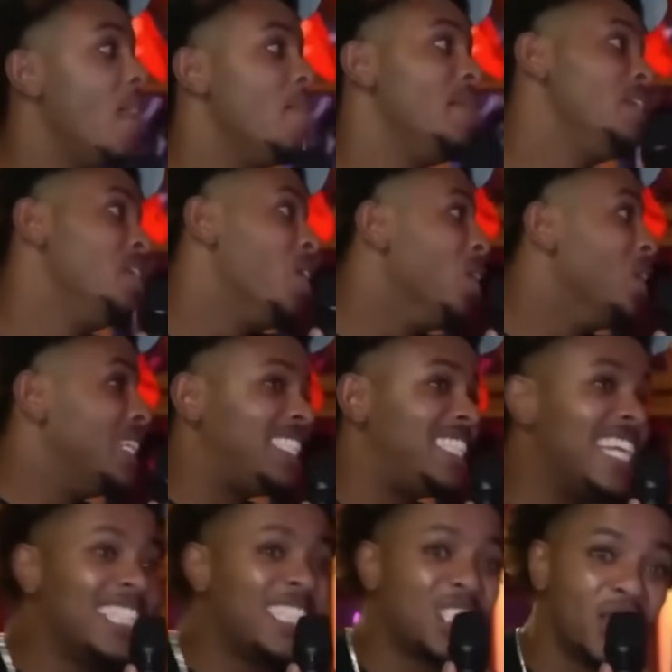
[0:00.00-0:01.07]
I mean, you're only
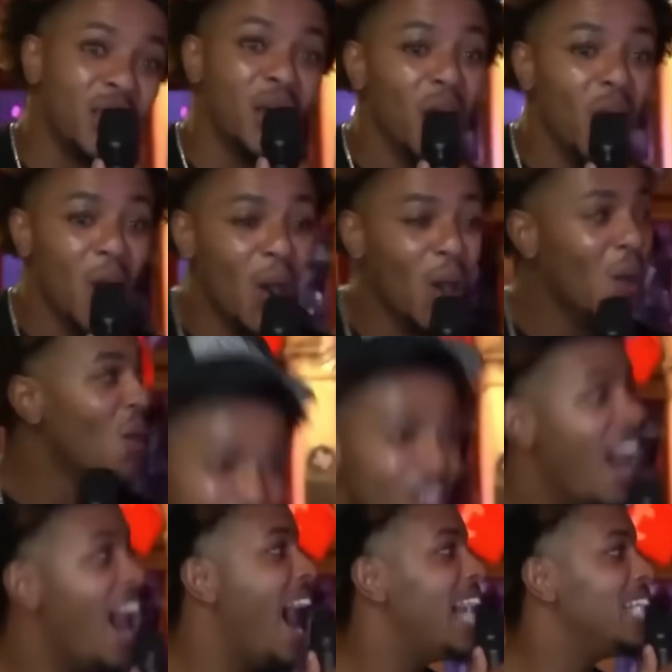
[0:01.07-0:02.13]
6'2, your
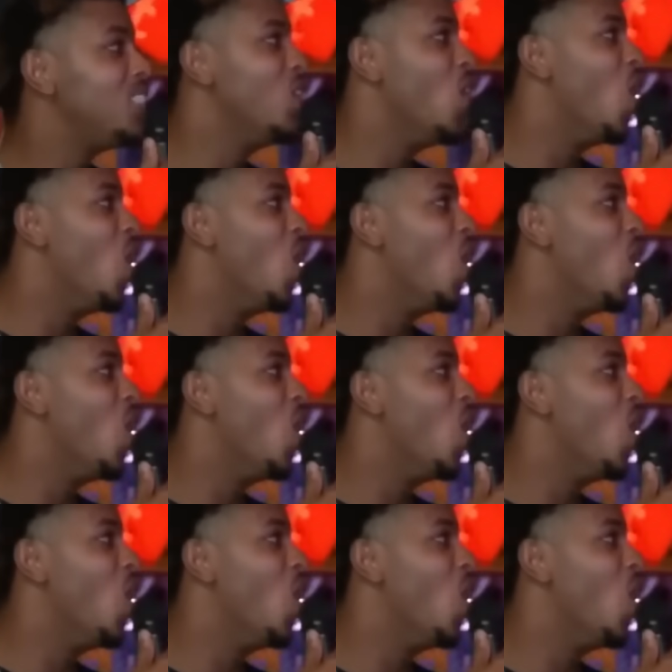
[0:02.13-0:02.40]
eyes